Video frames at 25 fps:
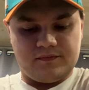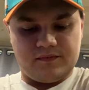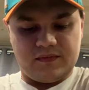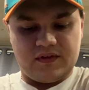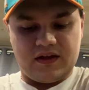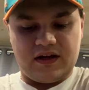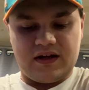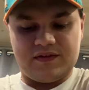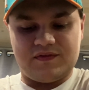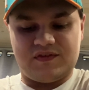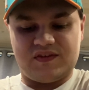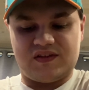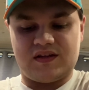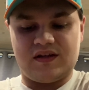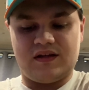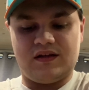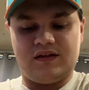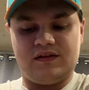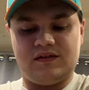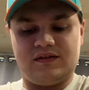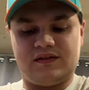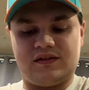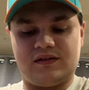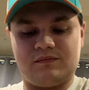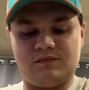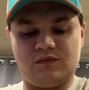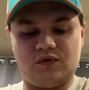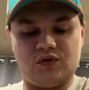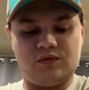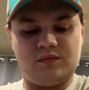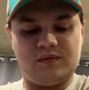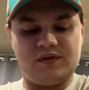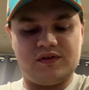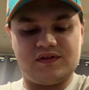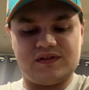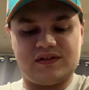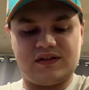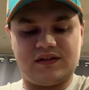I've seen some
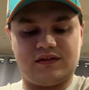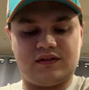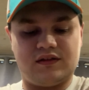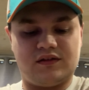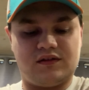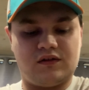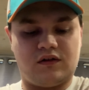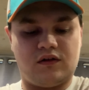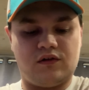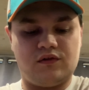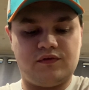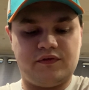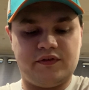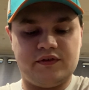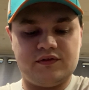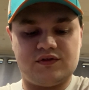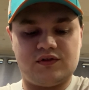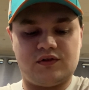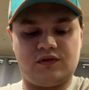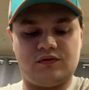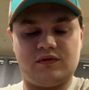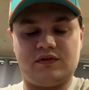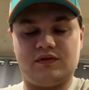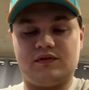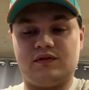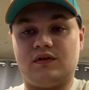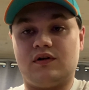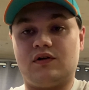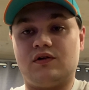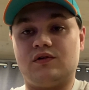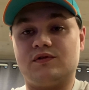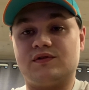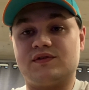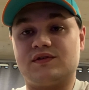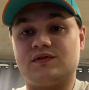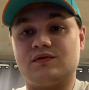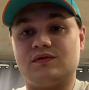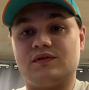rumors that the Dolphins
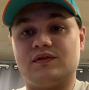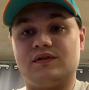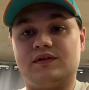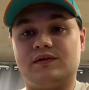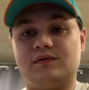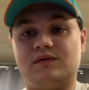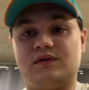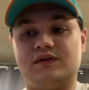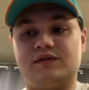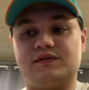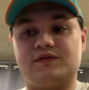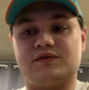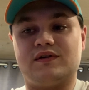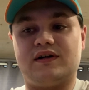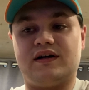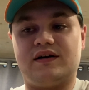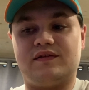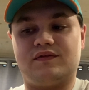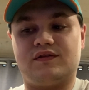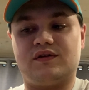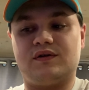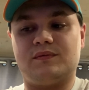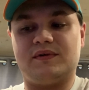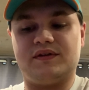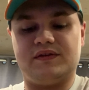also really want to draft him,